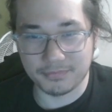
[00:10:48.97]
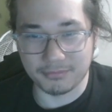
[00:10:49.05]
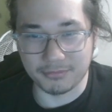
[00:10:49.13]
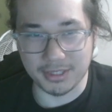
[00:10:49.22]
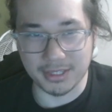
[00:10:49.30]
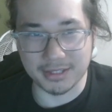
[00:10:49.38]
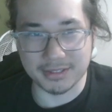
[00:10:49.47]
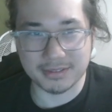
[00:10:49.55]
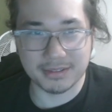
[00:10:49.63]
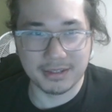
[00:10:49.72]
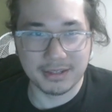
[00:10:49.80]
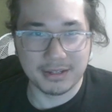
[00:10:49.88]
He
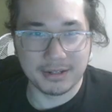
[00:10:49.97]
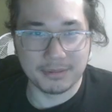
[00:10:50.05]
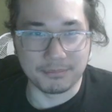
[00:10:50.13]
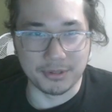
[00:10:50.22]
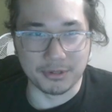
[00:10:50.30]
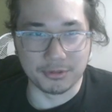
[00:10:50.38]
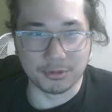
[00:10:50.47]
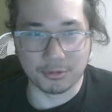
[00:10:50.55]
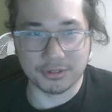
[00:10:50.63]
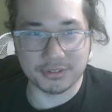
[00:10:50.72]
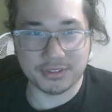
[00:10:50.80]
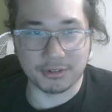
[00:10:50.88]
has
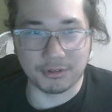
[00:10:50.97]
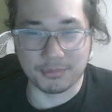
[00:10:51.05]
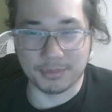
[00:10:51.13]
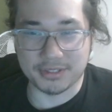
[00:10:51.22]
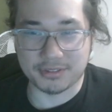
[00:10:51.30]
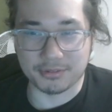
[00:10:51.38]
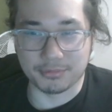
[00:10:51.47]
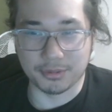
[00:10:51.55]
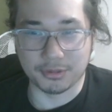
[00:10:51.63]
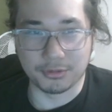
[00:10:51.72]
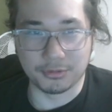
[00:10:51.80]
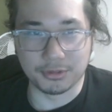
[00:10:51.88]
Miradora, Skullmeister,
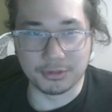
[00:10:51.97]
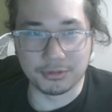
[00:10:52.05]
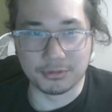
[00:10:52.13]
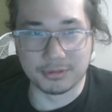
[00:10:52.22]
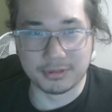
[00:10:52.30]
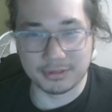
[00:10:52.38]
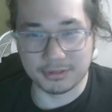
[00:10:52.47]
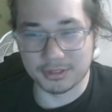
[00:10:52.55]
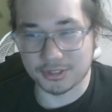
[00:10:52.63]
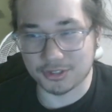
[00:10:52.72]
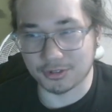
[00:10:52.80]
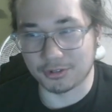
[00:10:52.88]
Malulu,
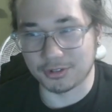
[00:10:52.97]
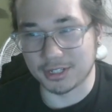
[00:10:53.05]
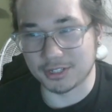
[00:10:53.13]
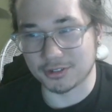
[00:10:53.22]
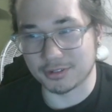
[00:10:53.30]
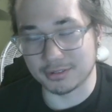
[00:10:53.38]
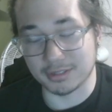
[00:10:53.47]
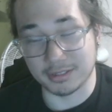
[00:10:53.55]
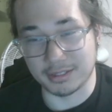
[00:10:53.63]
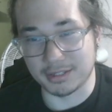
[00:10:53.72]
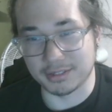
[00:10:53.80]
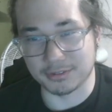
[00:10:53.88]
Shadal Hedgehog. Like,
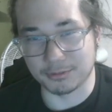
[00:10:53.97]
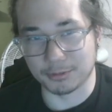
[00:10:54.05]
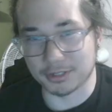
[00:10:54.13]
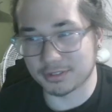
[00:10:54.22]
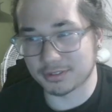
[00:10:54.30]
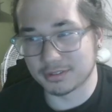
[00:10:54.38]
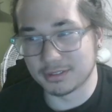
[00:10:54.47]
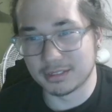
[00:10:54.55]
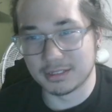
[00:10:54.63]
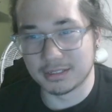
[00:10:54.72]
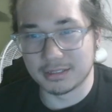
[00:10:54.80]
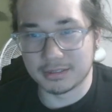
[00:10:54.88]
he has the works.
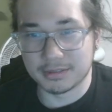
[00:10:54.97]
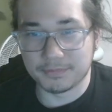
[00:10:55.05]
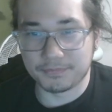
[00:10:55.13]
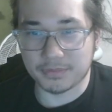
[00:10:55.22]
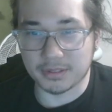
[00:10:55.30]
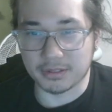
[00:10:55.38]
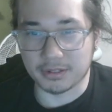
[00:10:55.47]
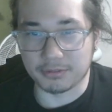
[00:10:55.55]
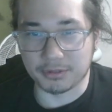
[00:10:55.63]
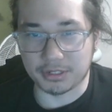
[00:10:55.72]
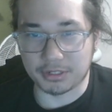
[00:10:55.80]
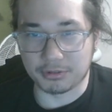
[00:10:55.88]
Alright,
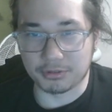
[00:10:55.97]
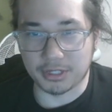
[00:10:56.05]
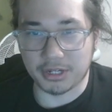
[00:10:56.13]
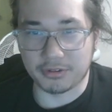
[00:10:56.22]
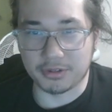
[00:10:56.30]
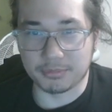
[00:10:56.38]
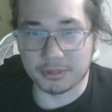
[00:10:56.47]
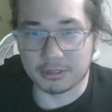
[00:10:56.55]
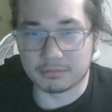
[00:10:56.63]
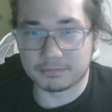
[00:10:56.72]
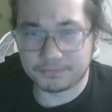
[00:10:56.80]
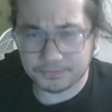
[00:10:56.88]
we're going to go into Area
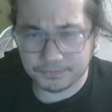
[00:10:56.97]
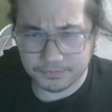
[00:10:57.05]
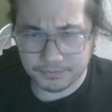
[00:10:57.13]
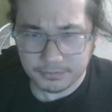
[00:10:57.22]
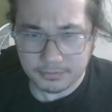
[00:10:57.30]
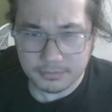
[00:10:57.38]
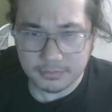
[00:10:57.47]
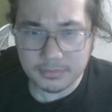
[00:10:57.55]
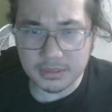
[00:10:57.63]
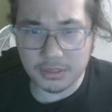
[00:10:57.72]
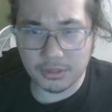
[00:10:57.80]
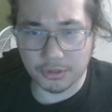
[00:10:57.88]
Impo.
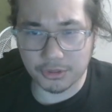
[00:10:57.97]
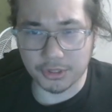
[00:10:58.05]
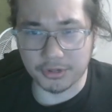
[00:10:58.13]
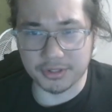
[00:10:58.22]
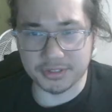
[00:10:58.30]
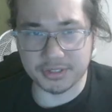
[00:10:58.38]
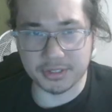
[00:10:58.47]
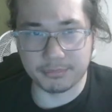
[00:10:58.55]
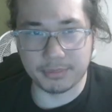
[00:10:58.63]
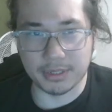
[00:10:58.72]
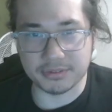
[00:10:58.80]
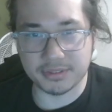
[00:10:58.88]
Arthurian's going to
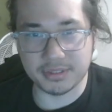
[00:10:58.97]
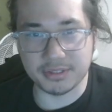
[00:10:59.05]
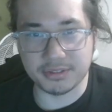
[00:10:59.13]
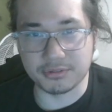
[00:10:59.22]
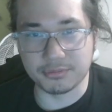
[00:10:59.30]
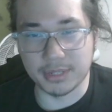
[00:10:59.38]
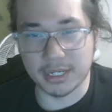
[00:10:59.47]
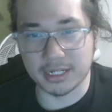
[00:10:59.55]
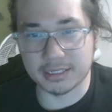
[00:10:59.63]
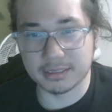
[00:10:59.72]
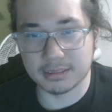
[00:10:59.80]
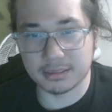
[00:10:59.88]
bounce these 2
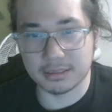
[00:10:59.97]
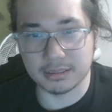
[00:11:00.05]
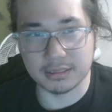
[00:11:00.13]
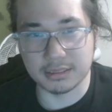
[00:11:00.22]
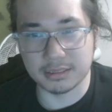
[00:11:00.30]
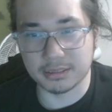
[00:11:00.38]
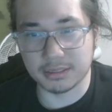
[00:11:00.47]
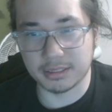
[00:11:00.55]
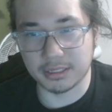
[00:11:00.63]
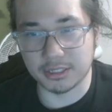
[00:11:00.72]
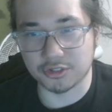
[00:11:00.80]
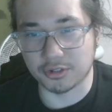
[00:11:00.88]
back.
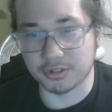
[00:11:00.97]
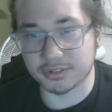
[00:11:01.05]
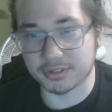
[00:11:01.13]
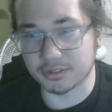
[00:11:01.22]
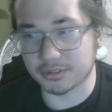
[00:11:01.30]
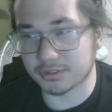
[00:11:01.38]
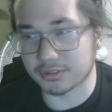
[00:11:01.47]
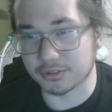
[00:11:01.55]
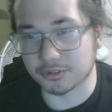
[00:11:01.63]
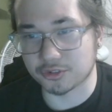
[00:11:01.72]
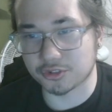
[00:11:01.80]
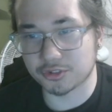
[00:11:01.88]
Hedgehog is going to
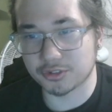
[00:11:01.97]
search.